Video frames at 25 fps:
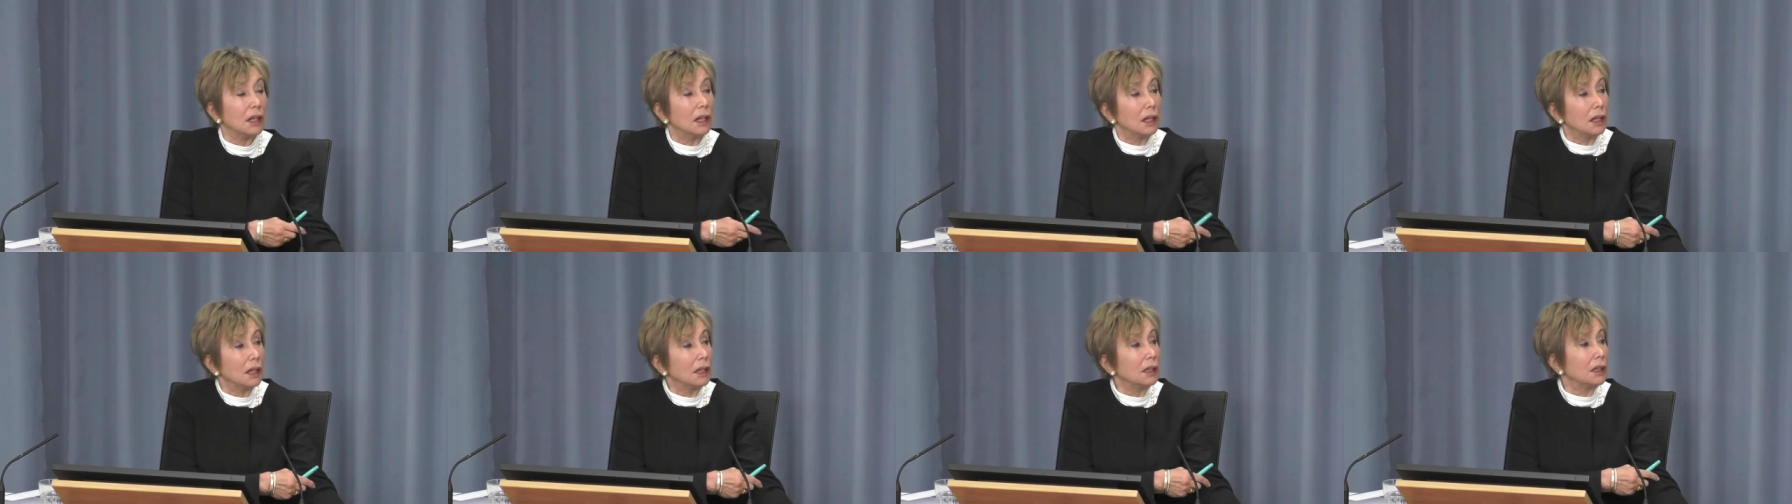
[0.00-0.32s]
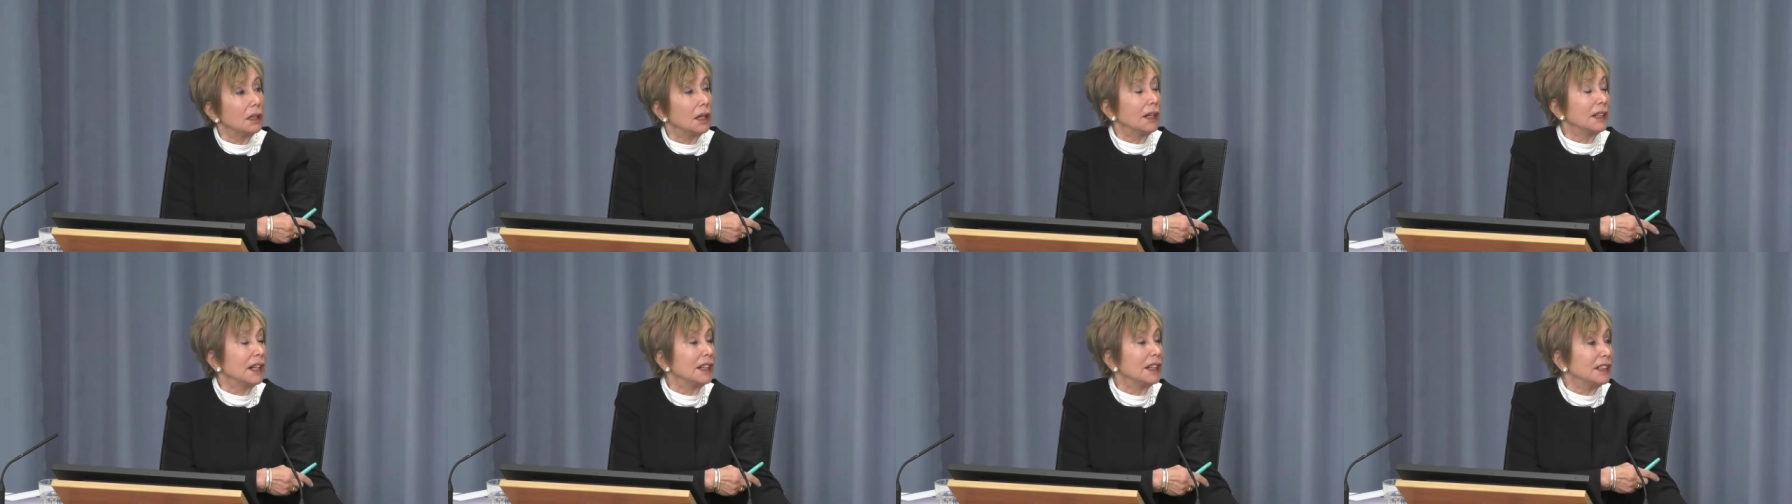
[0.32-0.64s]
uh,
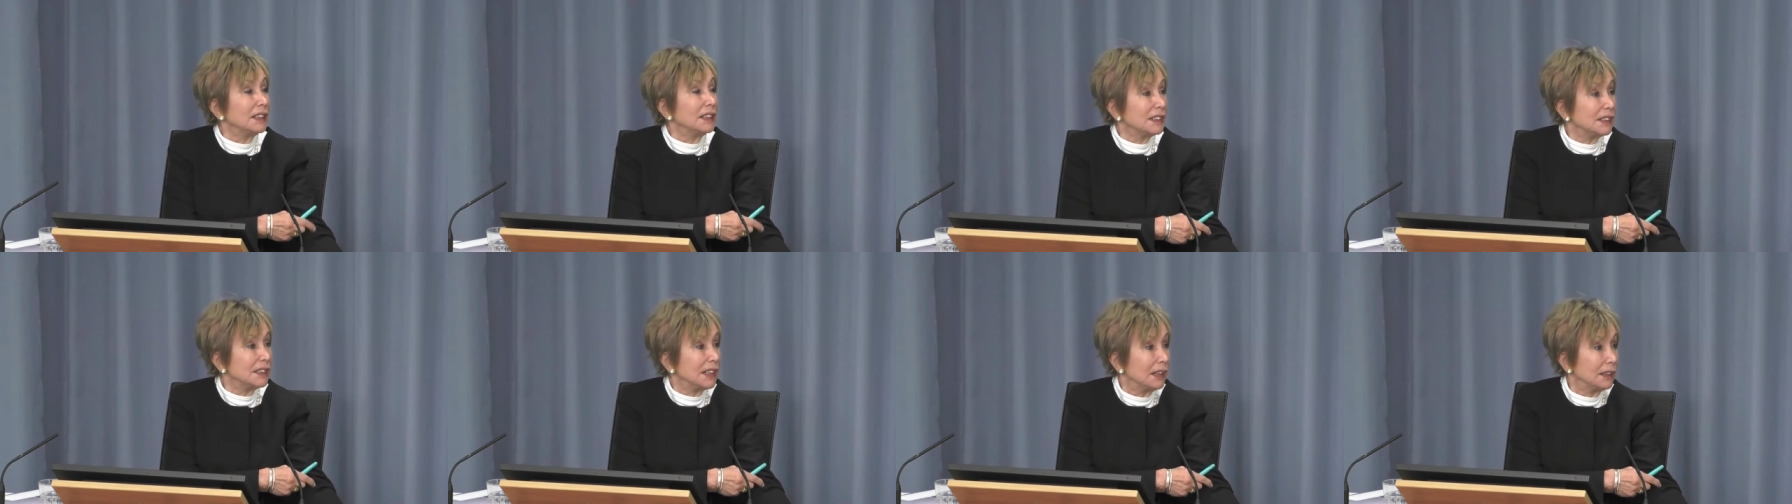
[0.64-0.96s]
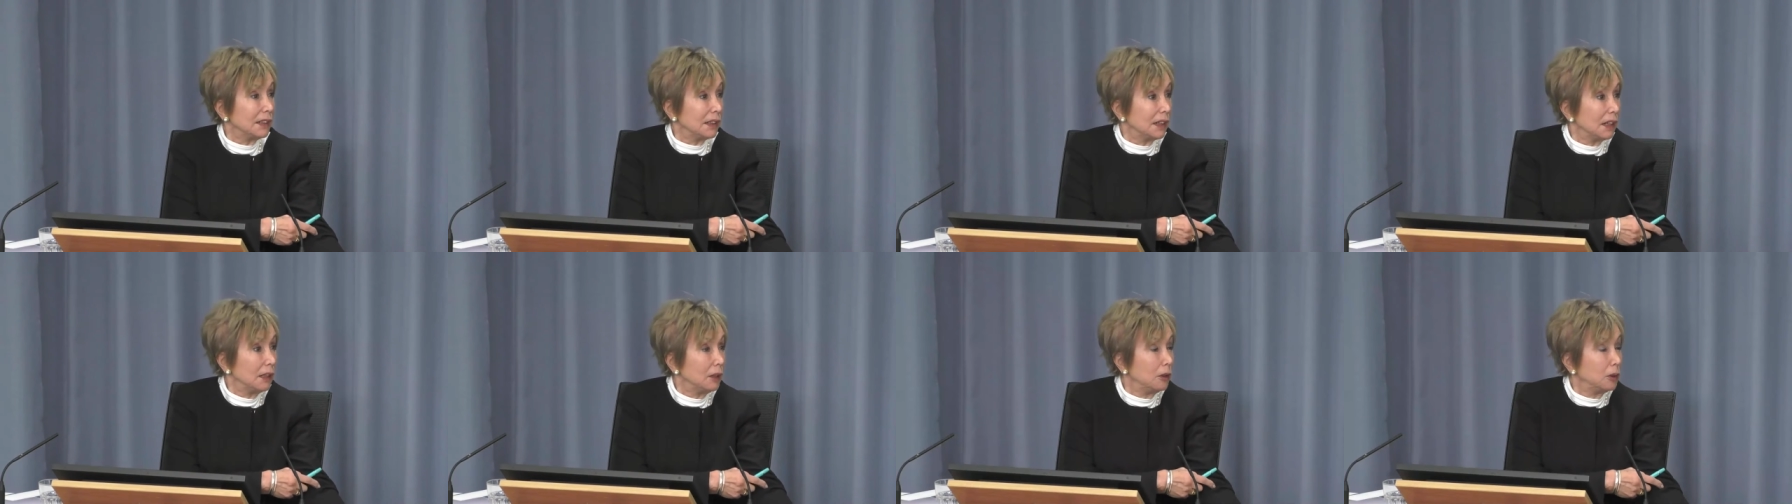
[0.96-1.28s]
an
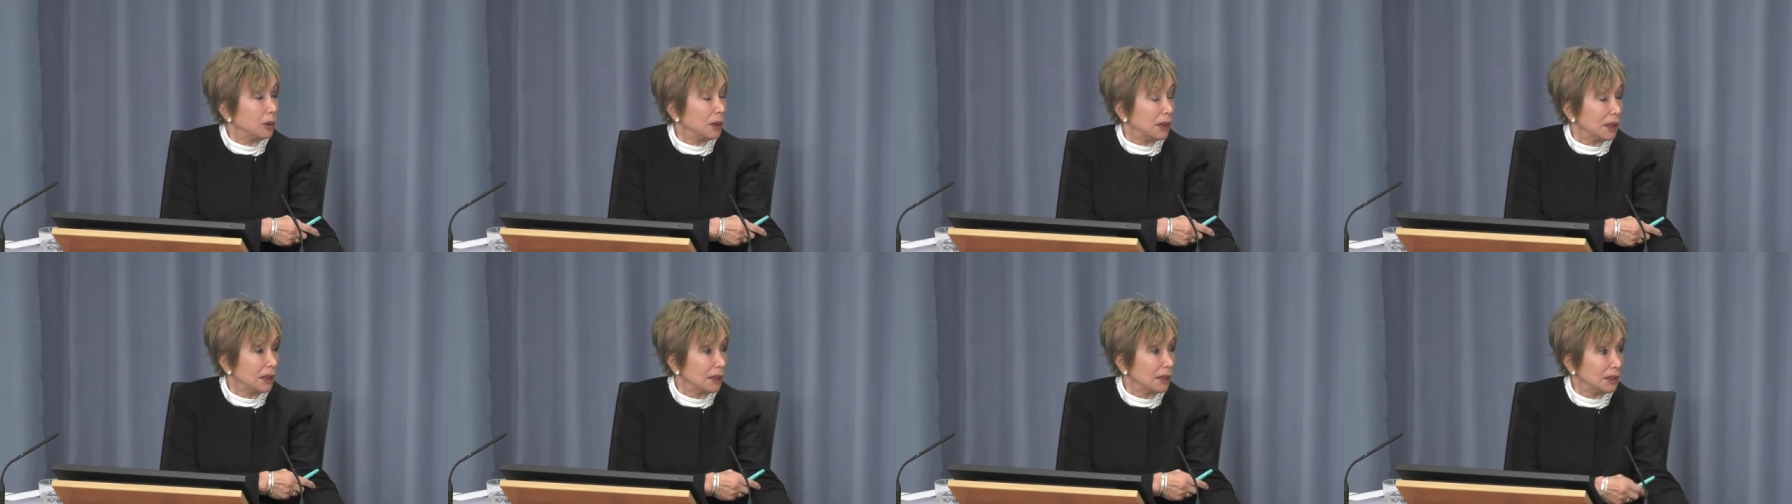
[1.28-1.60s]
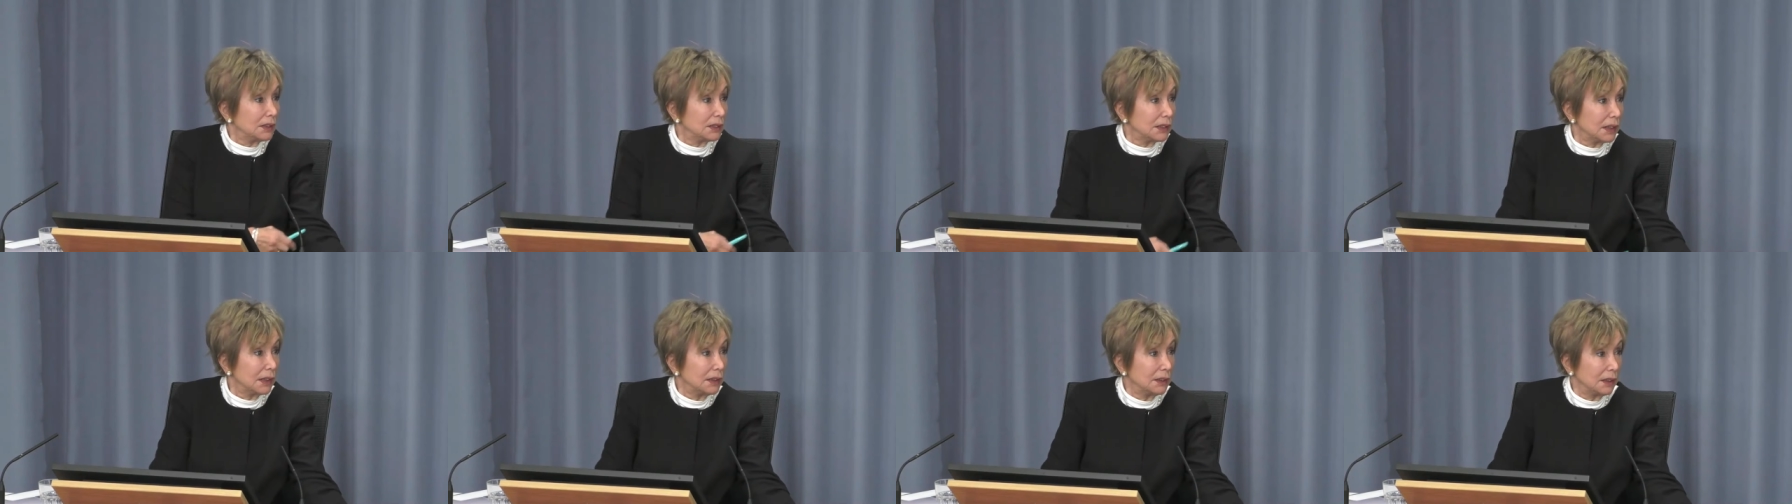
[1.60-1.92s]
anesthetic, a local
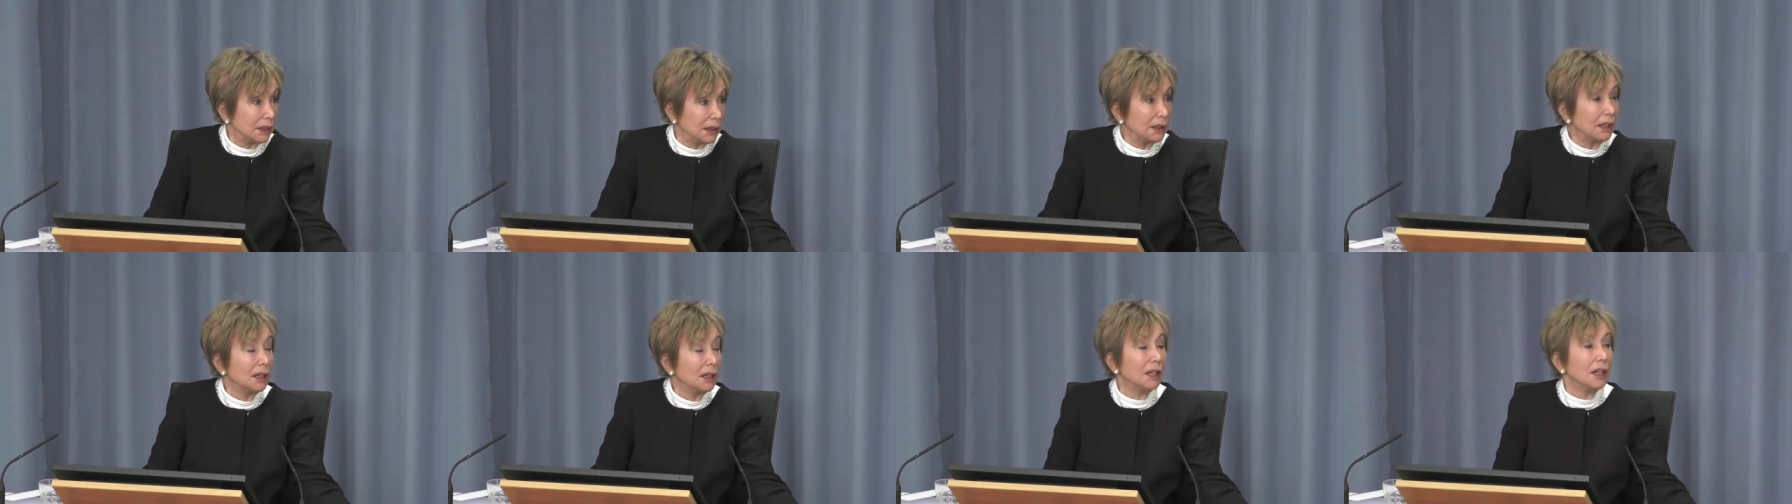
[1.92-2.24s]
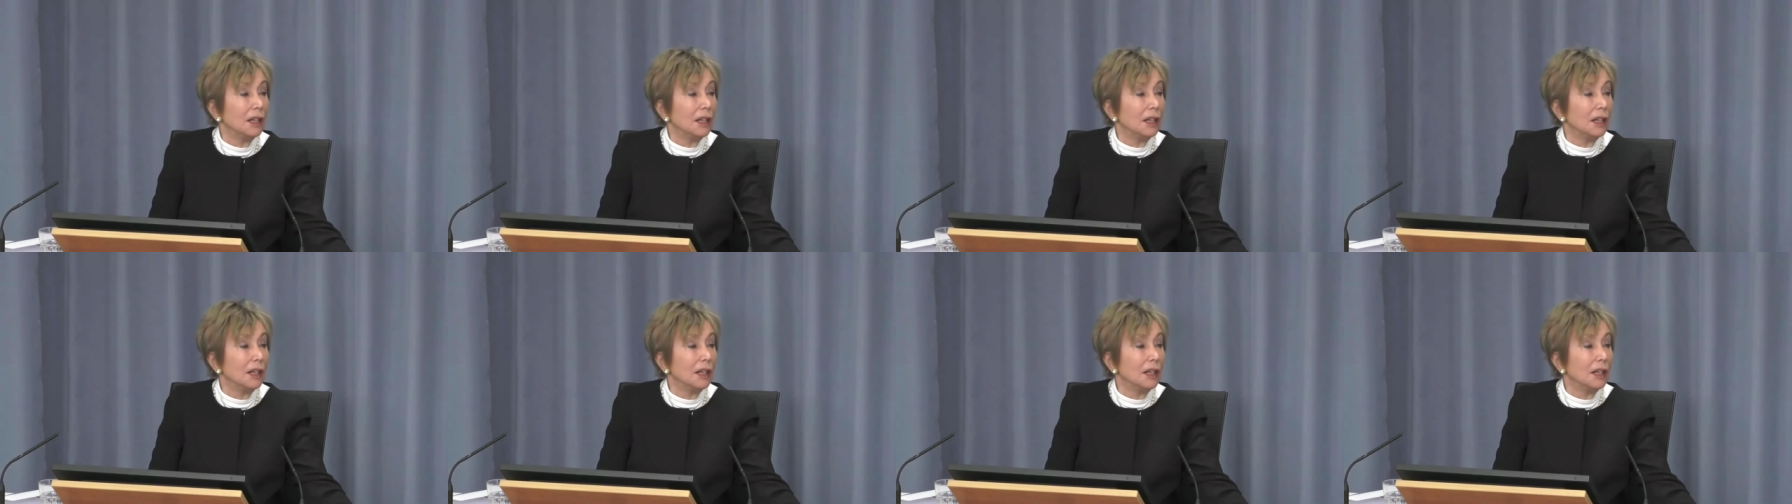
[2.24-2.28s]
anesthetic,